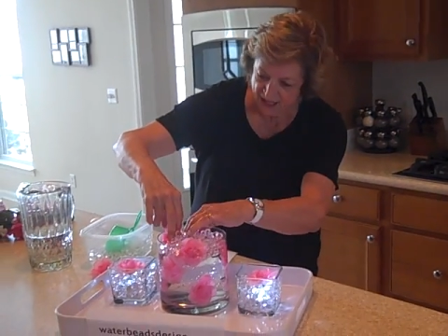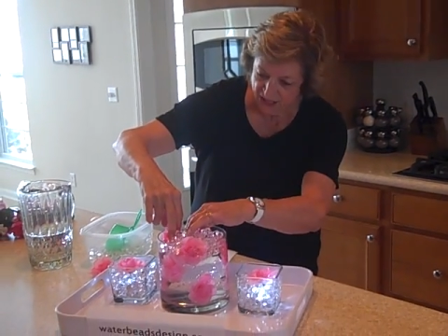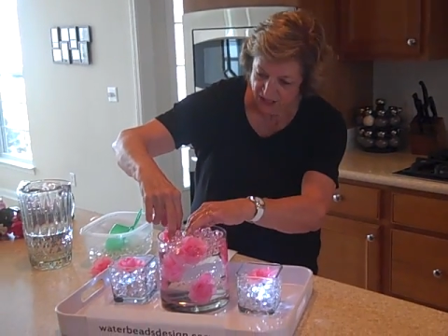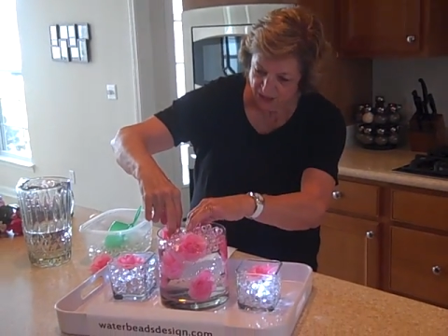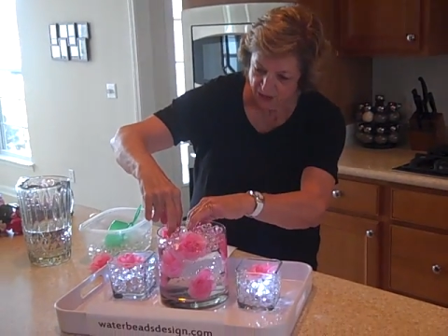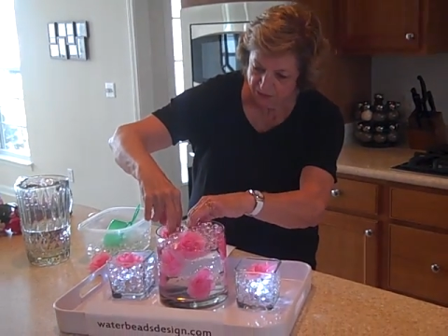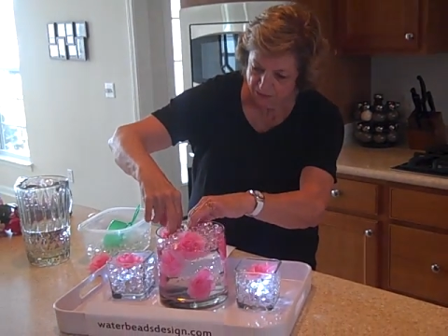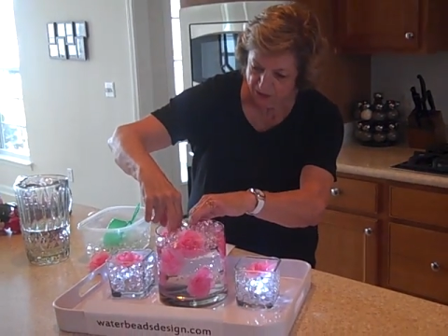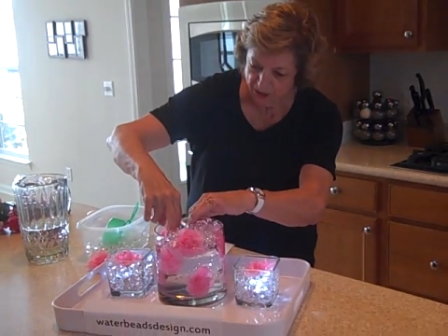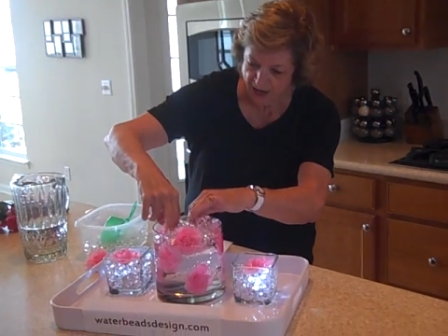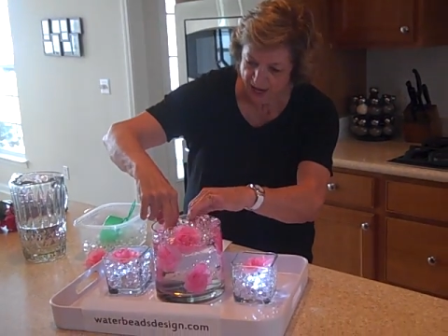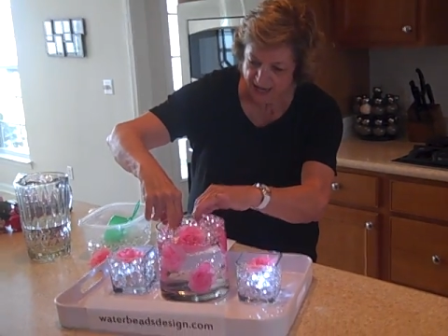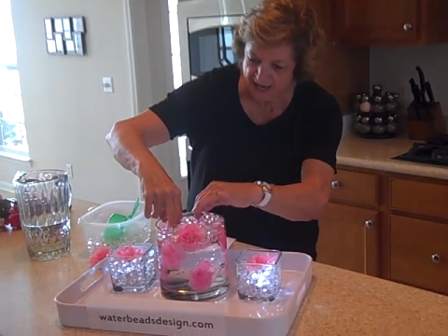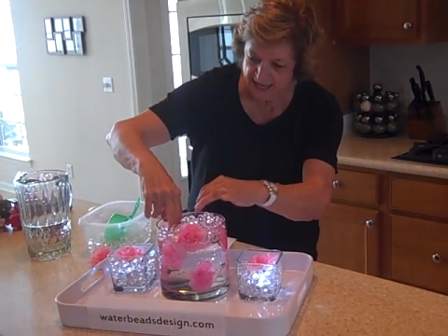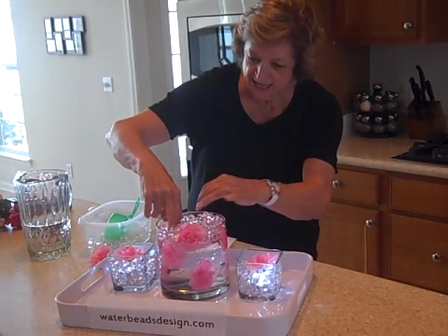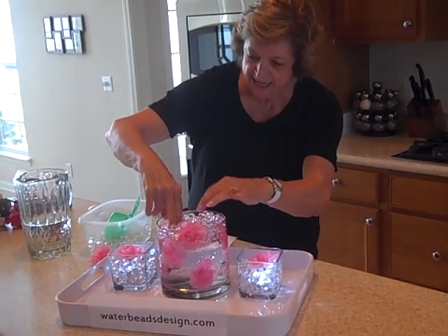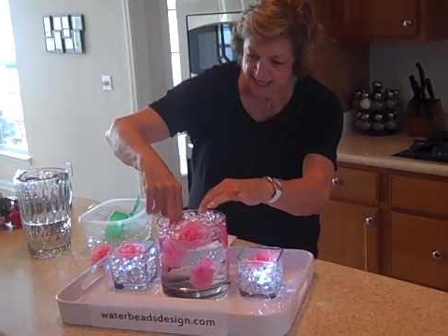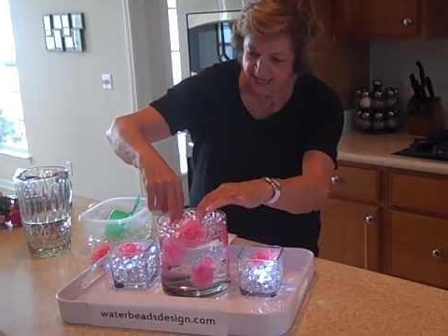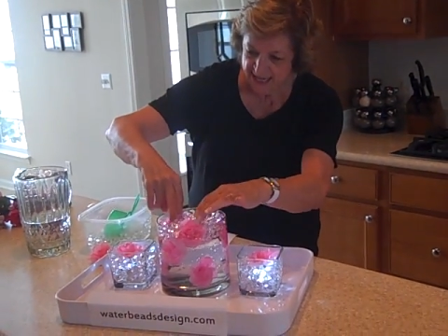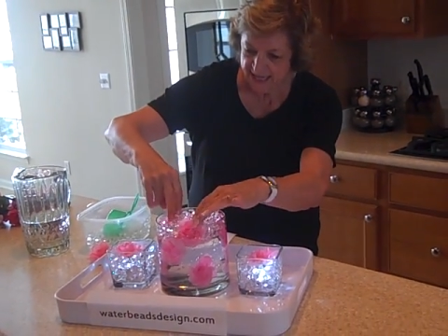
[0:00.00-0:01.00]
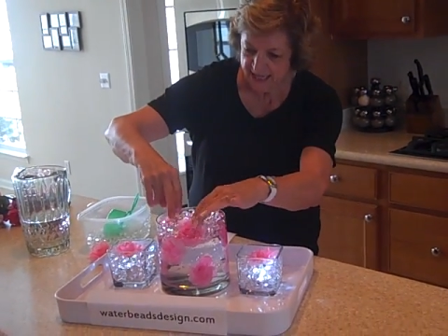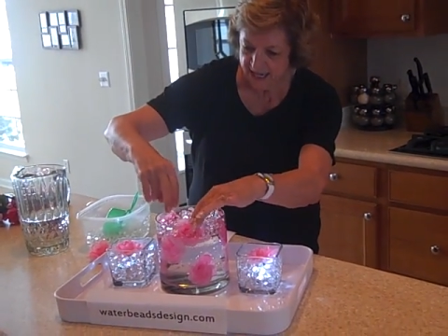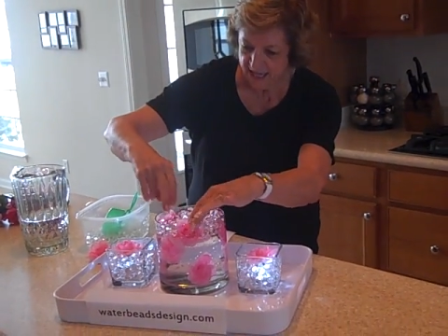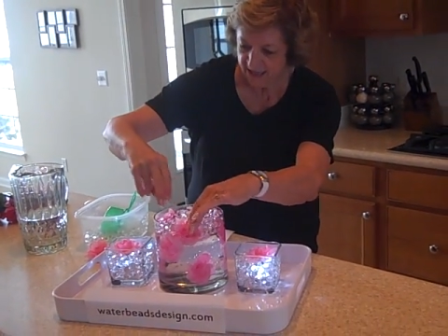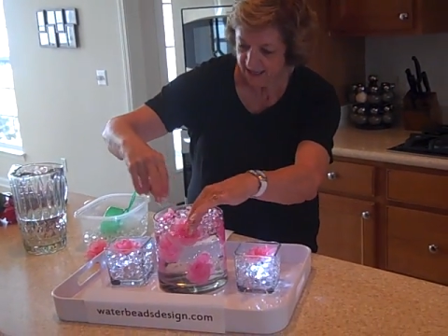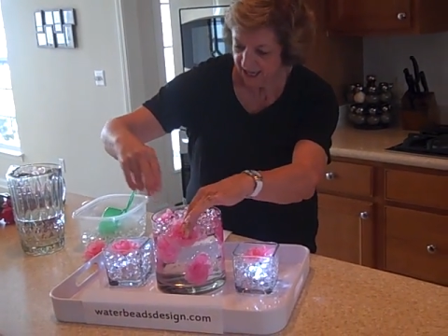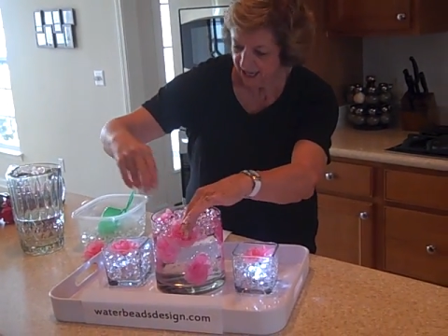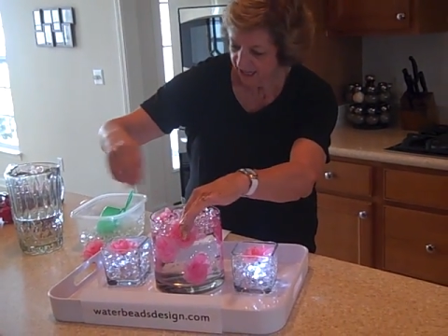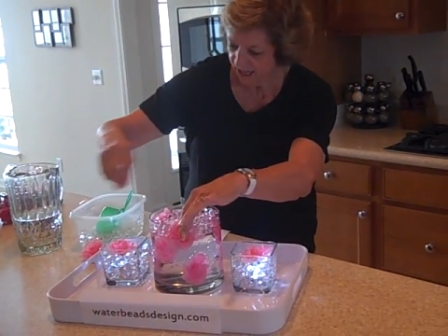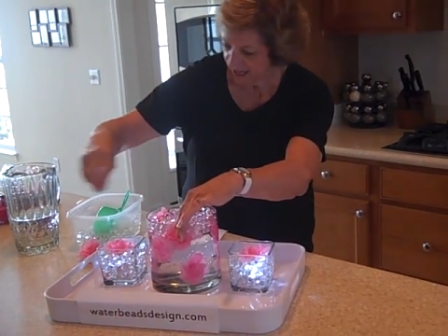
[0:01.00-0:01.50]
You'll probably need
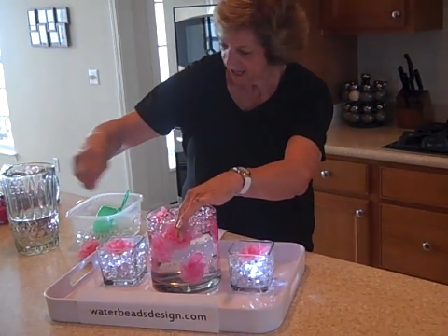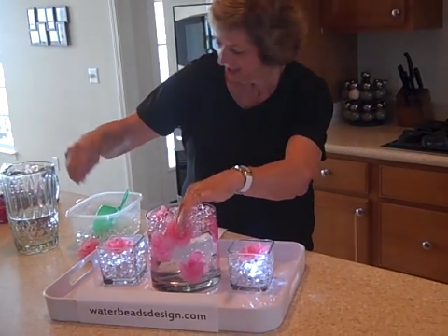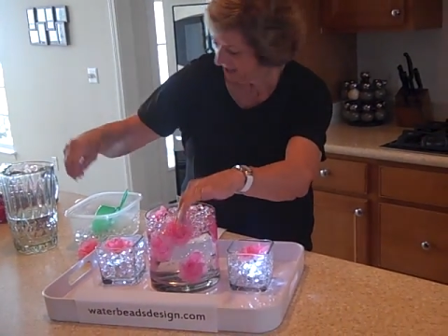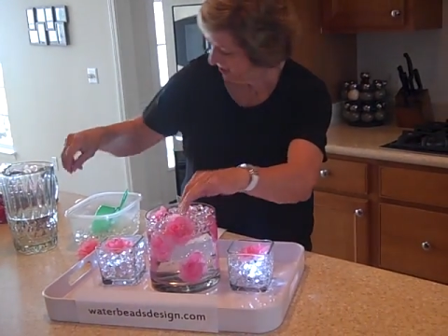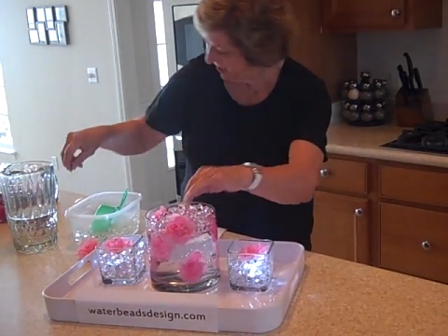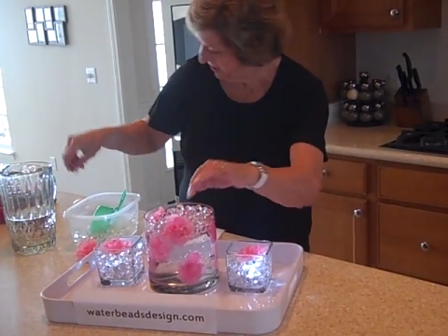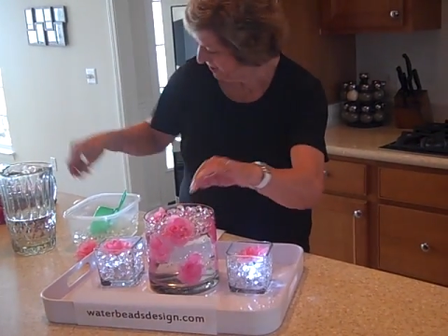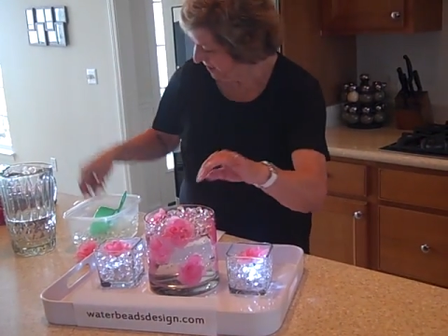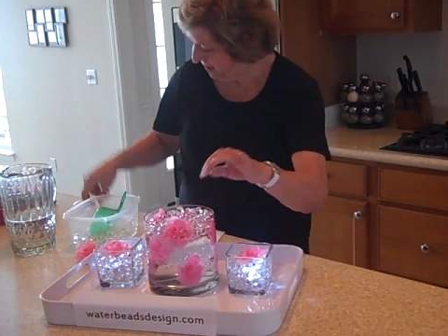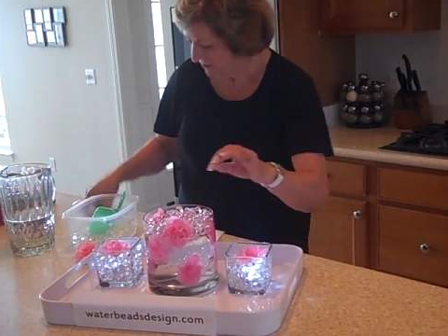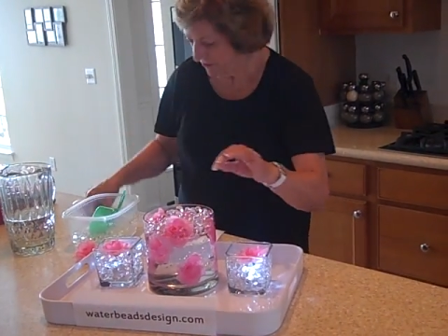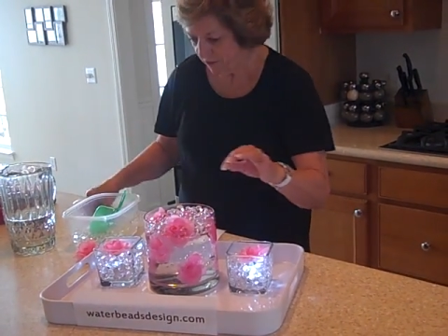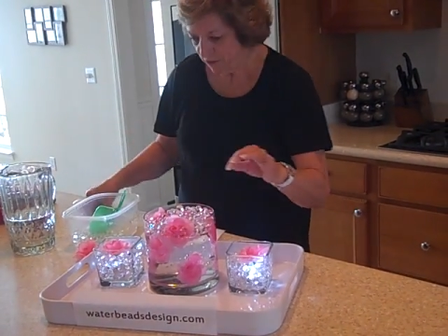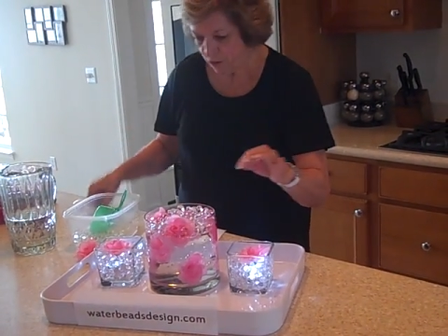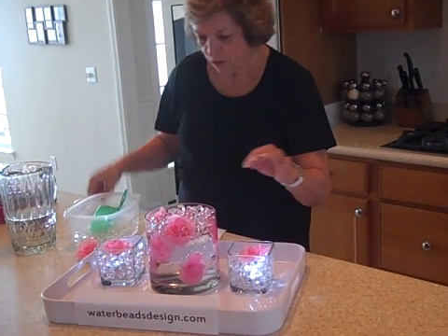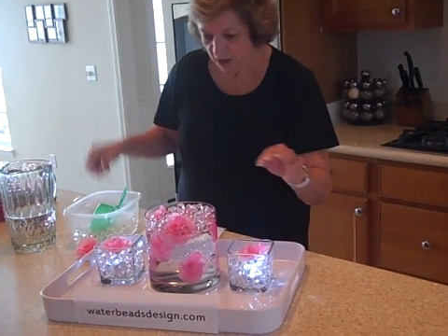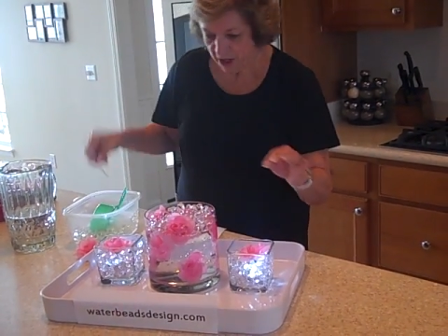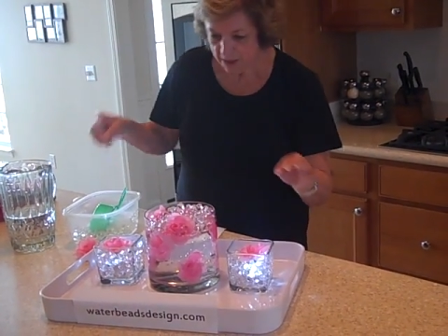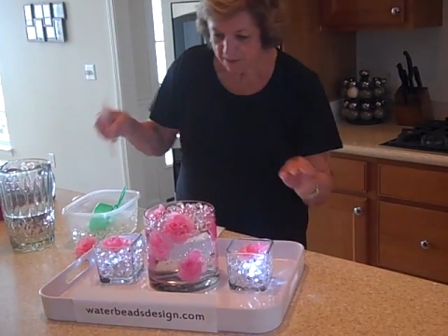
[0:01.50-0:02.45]
like a fork,